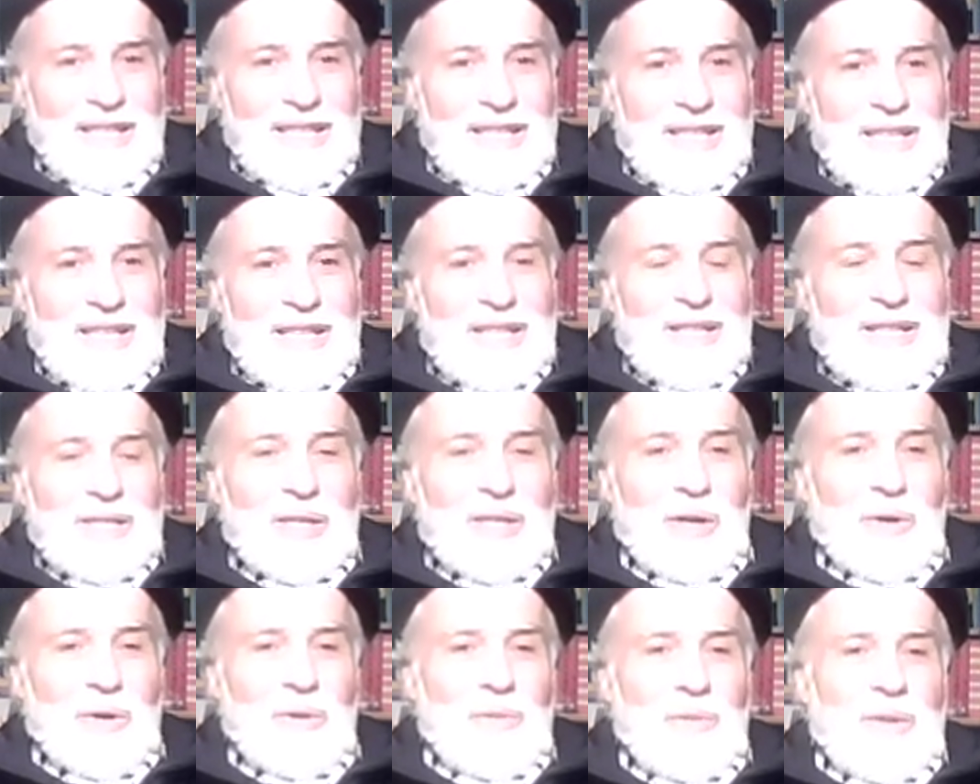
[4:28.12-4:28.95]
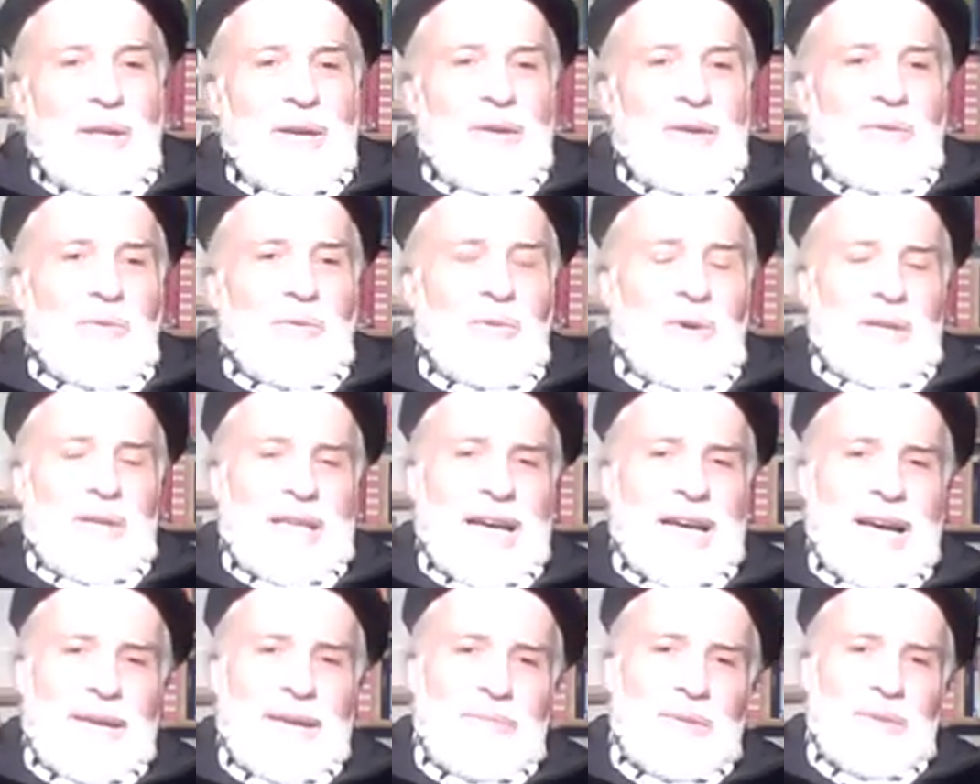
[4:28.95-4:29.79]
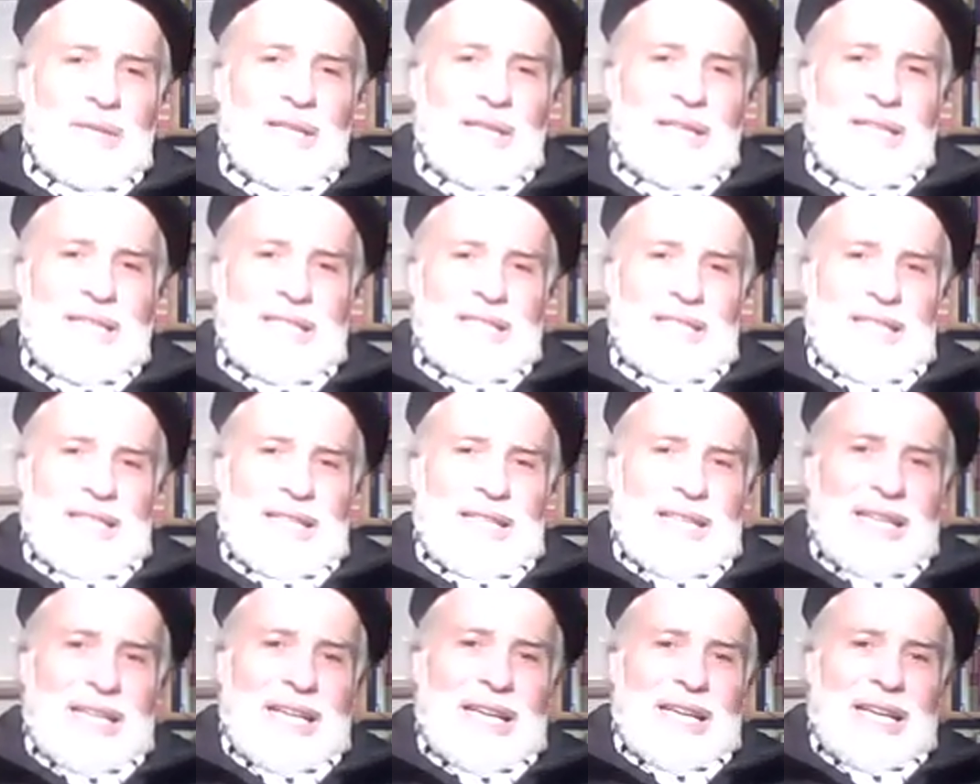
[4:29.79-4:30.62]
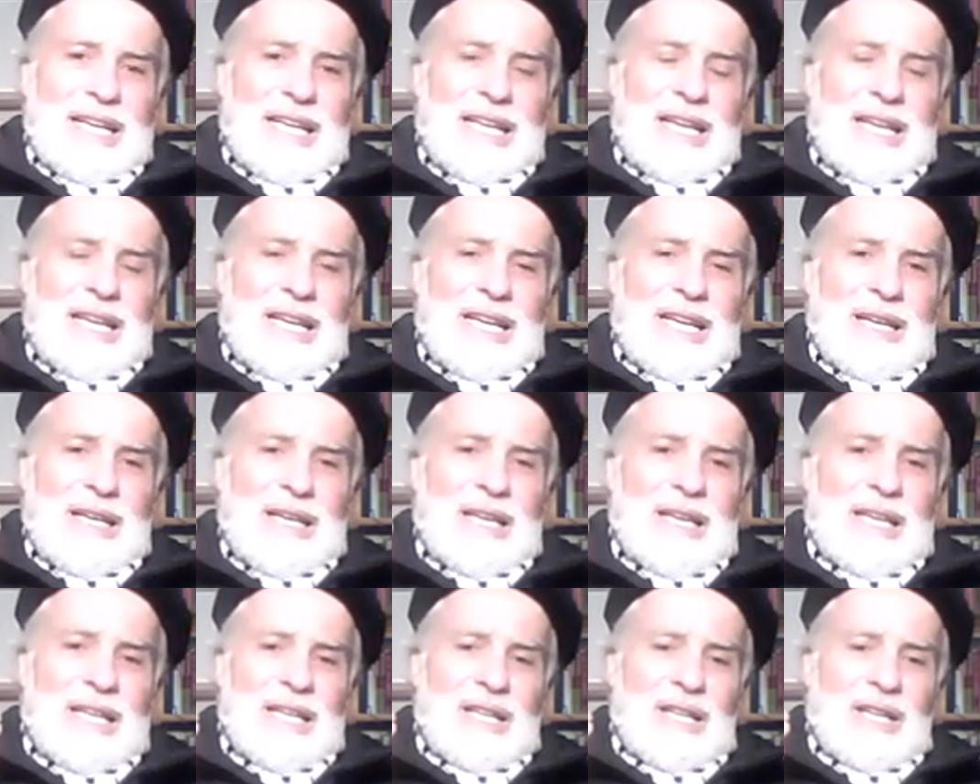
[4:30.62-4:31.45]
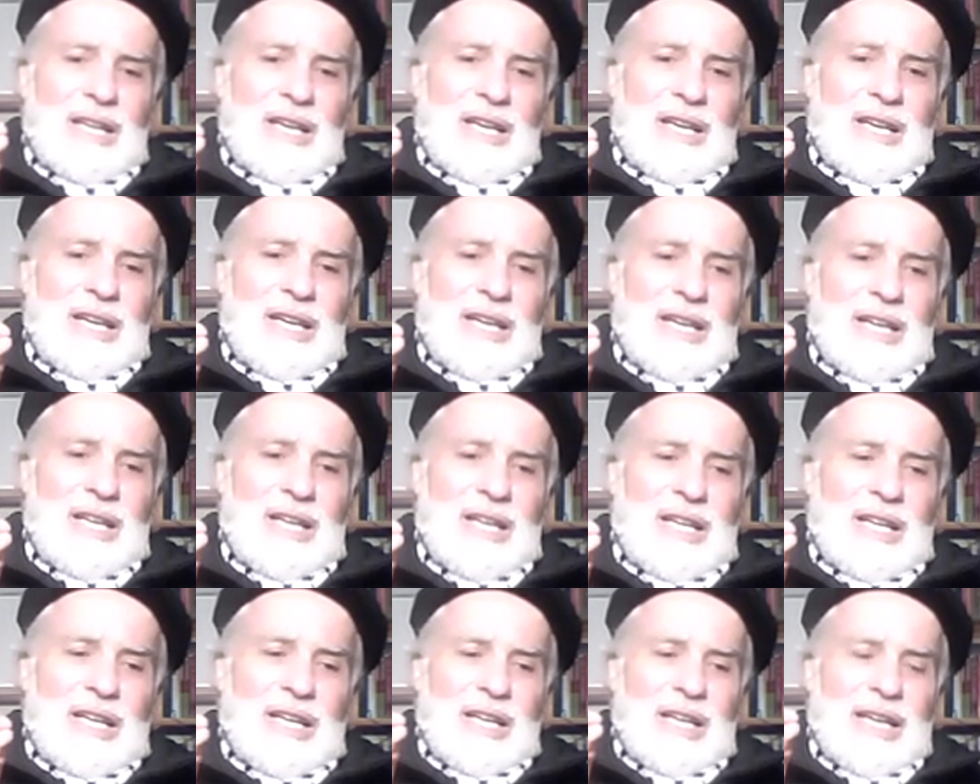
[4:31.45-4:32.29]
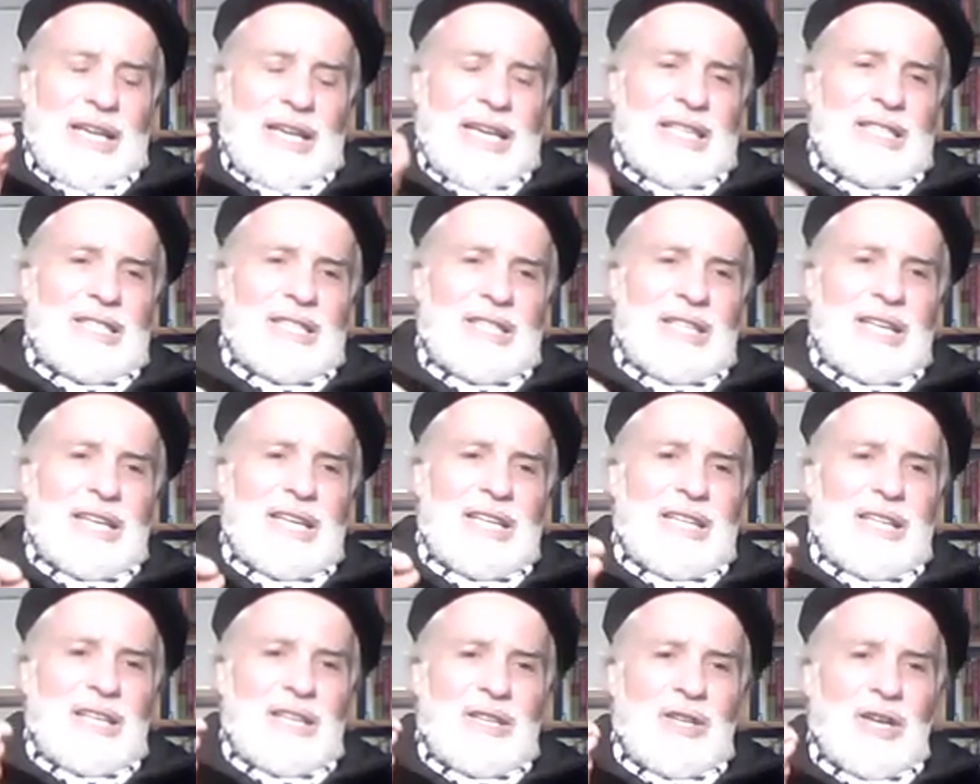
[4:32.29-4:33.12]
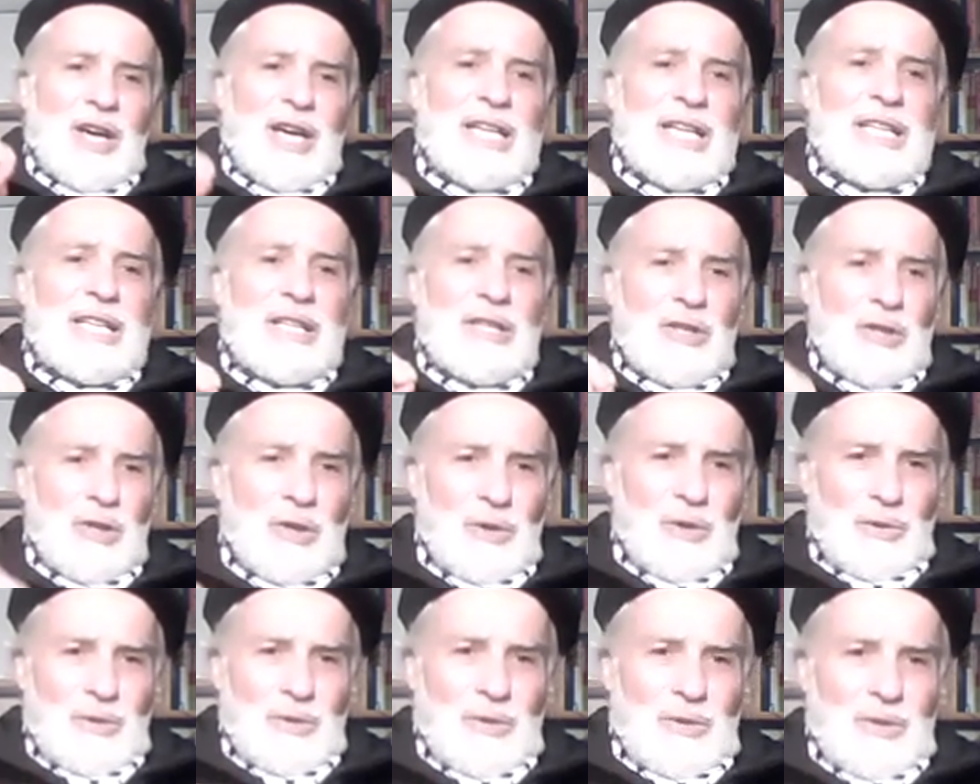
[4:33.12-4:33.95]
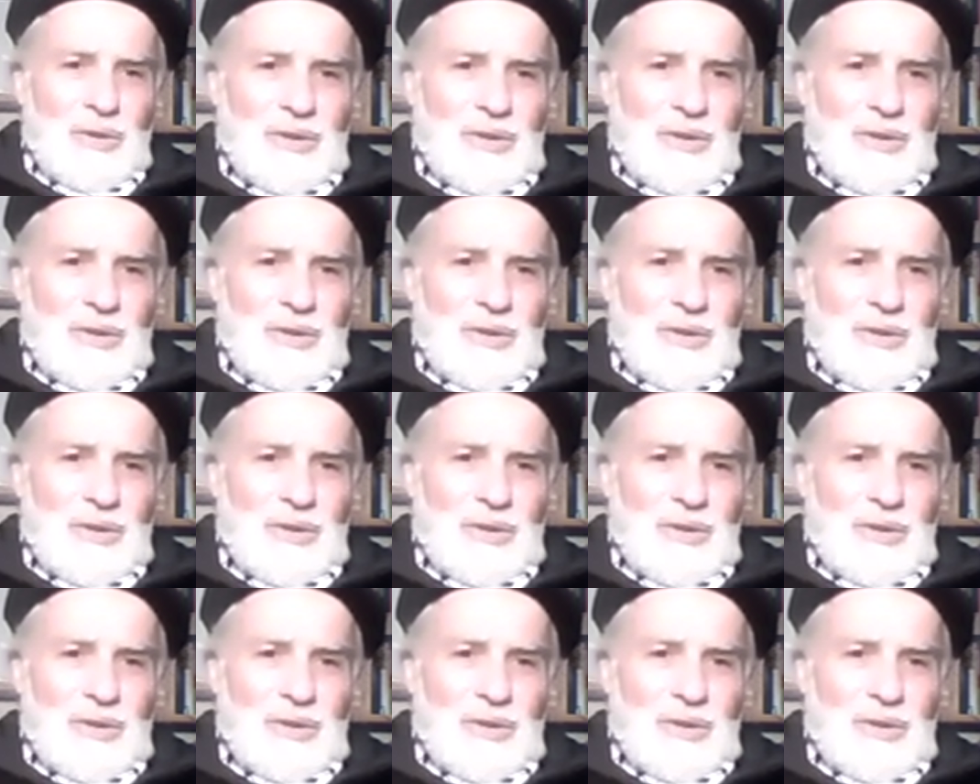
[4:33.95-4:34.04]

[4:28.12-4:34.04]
So what happened is in 1892,